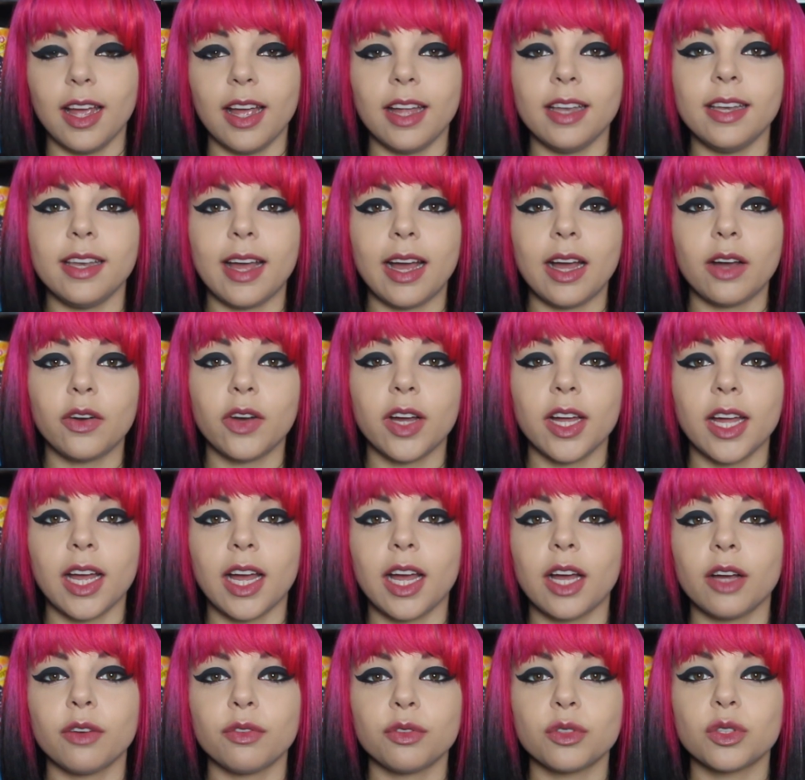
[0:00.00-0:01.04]
and now I
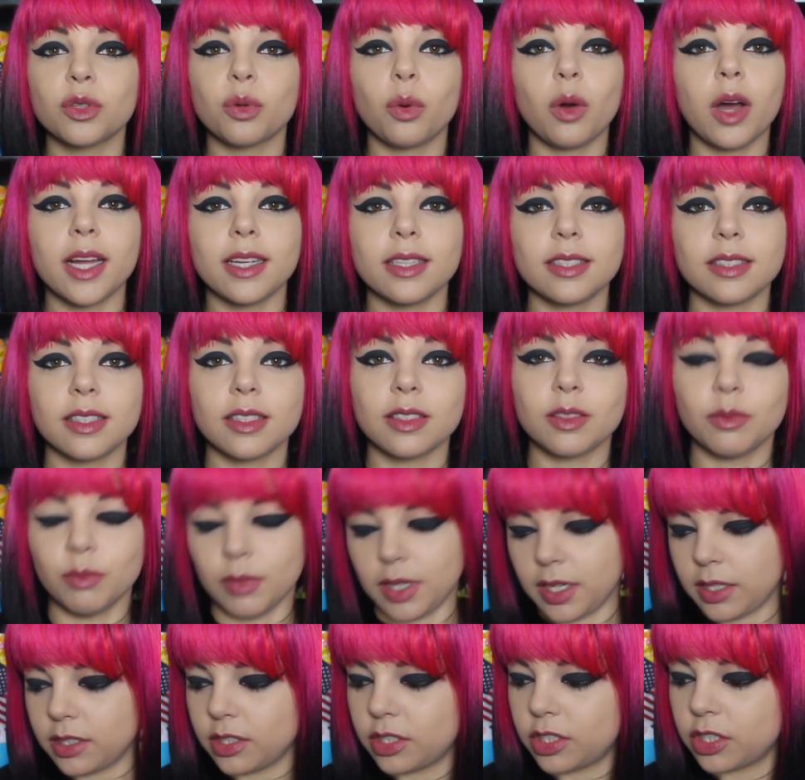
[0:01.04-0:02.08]
have twice as
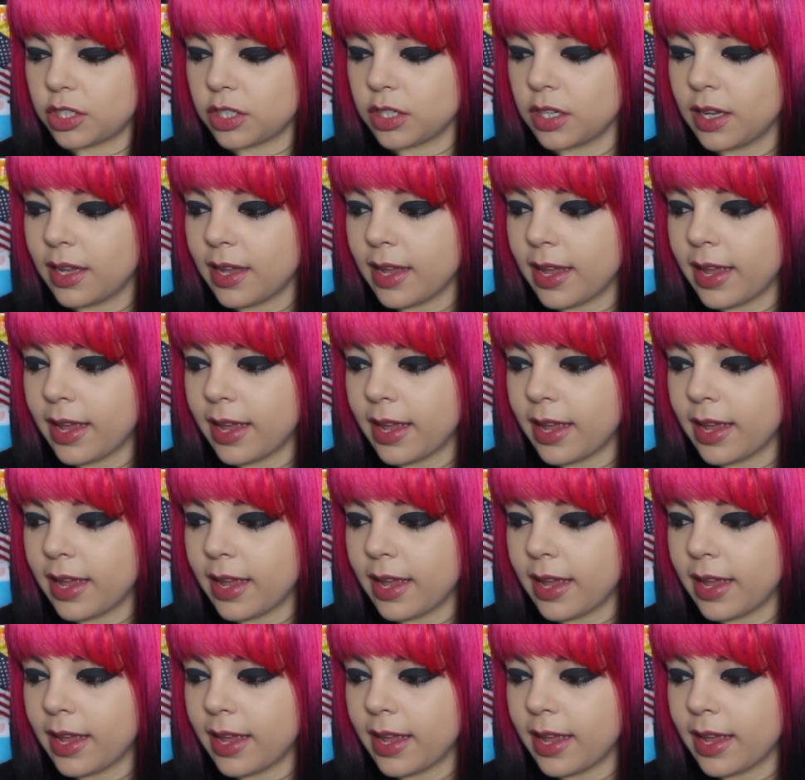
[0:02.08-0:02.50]
much.